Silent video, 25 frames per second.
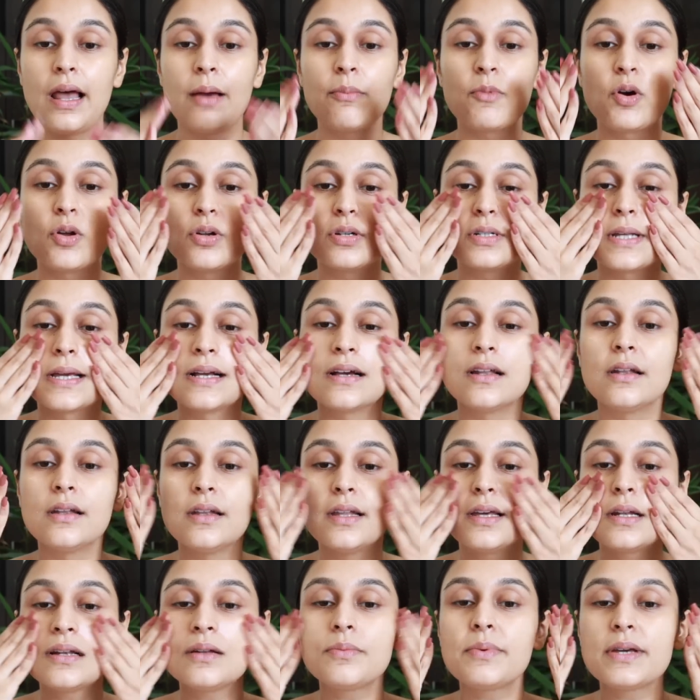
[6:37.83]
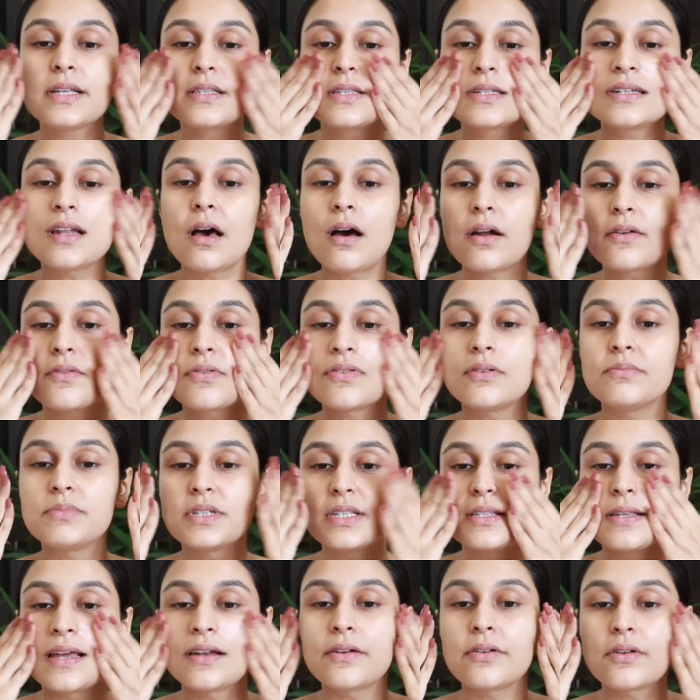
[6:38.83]
I'm going to take a little bit, start from the
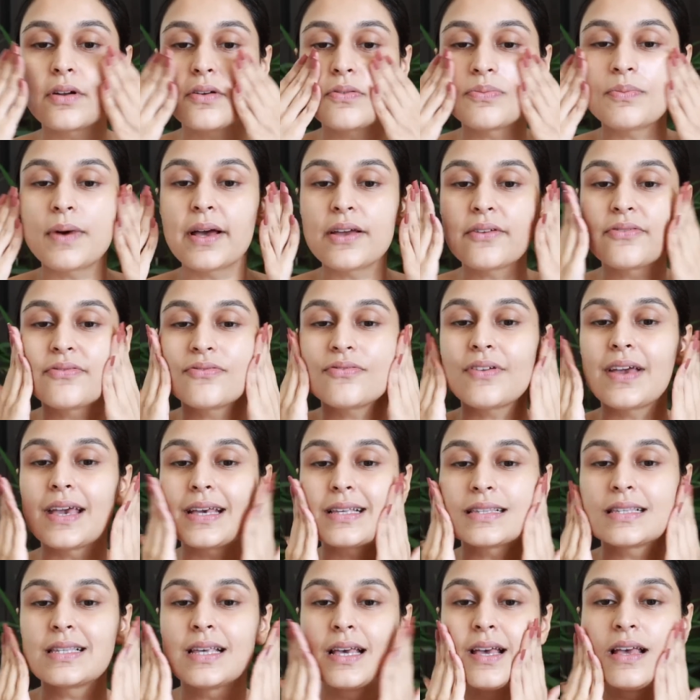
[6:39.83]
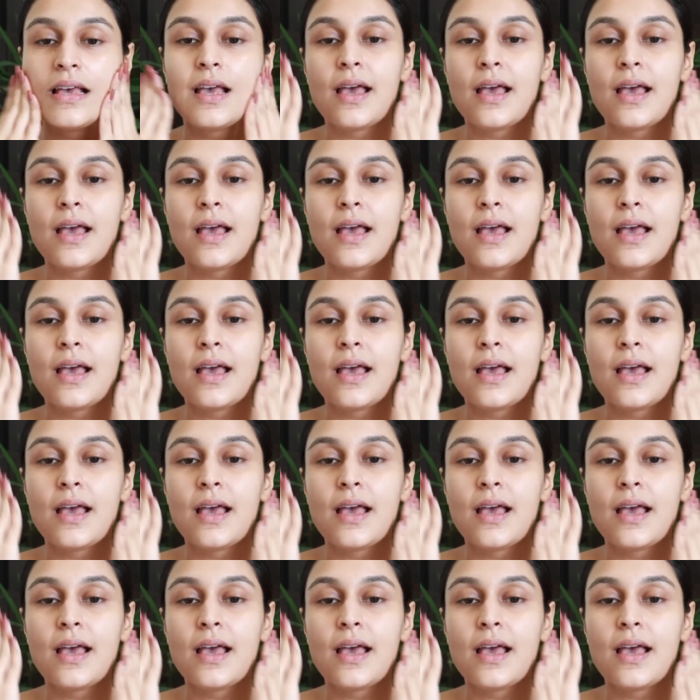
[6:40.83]
center of my face,